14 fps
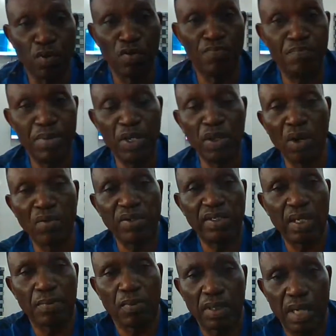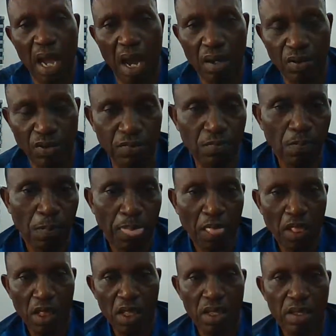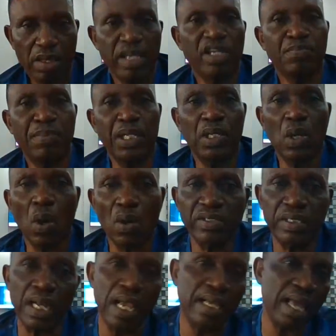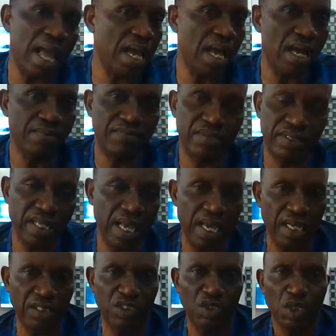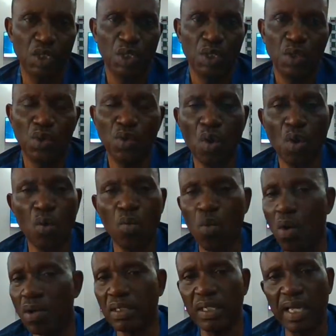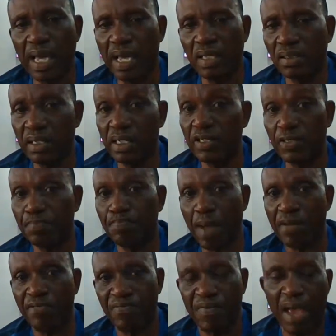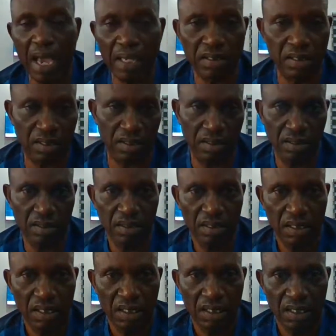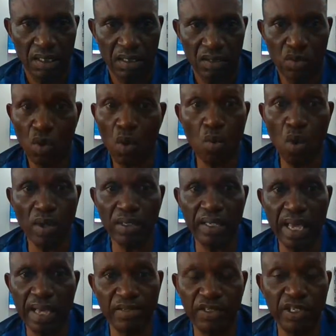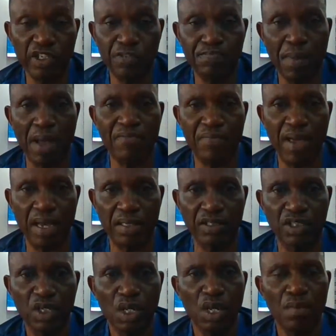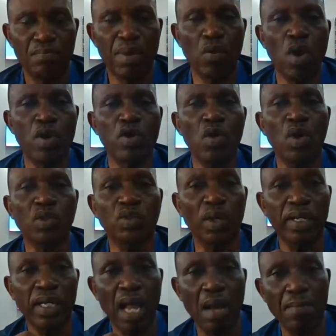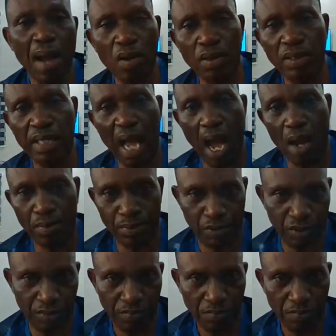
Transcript: proof beyond reasonable doubt, is because, like I have said, no one case is perfect. No one case is perfect. But when we are talking about doubt,